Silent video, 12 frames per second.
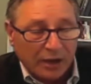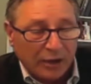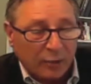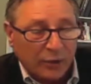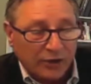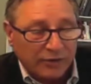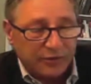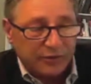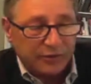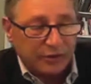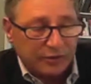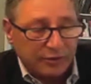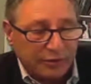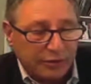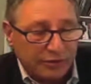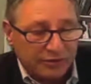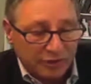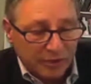Well, there
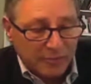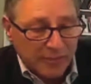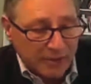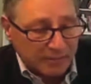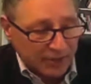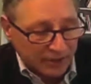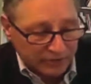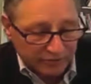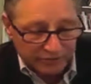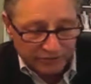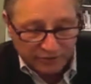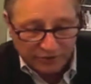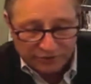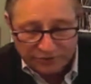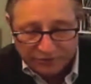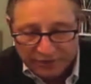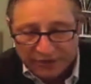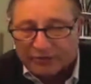are some pension
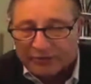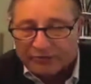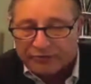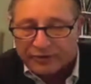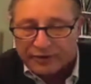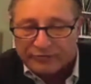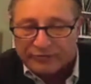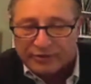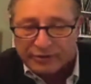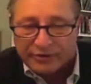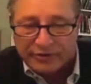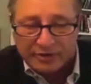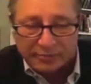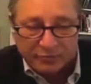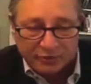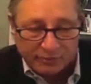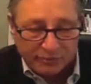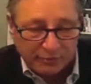funds that are in very deep
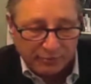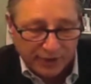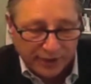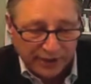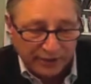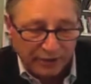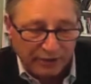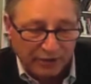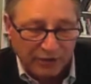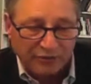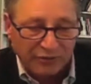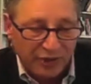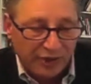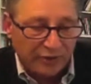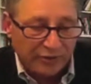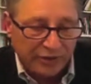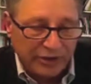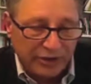trouble. By and large,
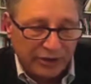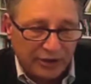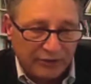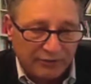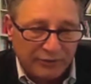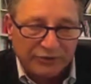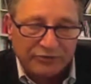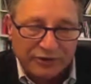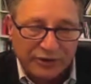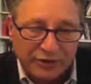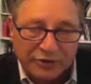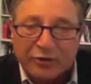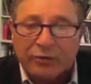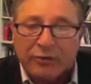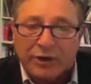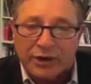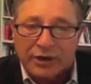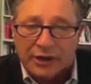the funds in
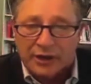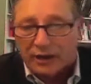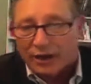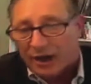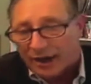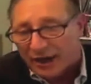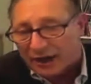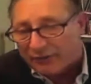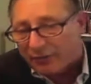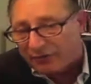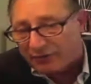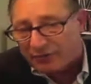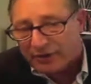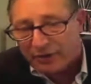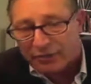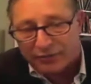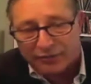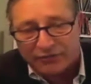Illinois, on average, are
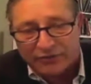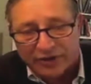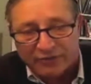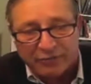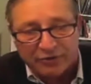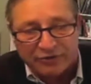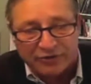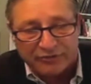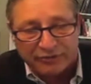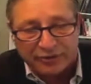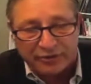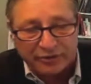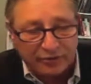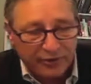about 35% funded.